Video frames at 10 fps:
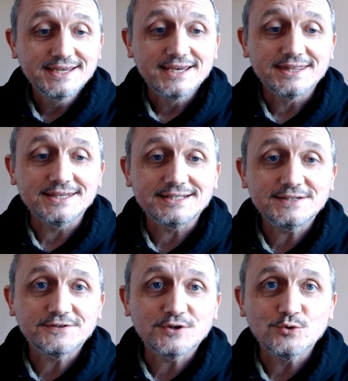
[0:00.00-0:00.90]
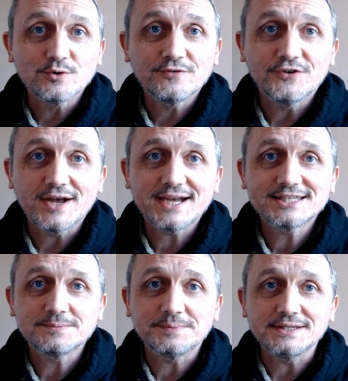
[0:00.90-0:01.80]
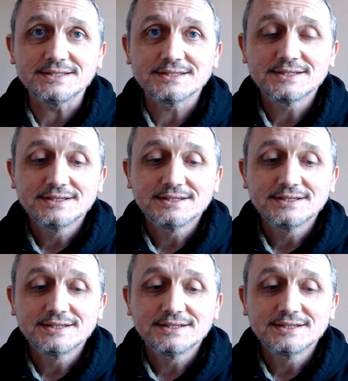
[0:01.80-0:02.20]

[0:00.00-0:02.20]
that are difficult for Aspies.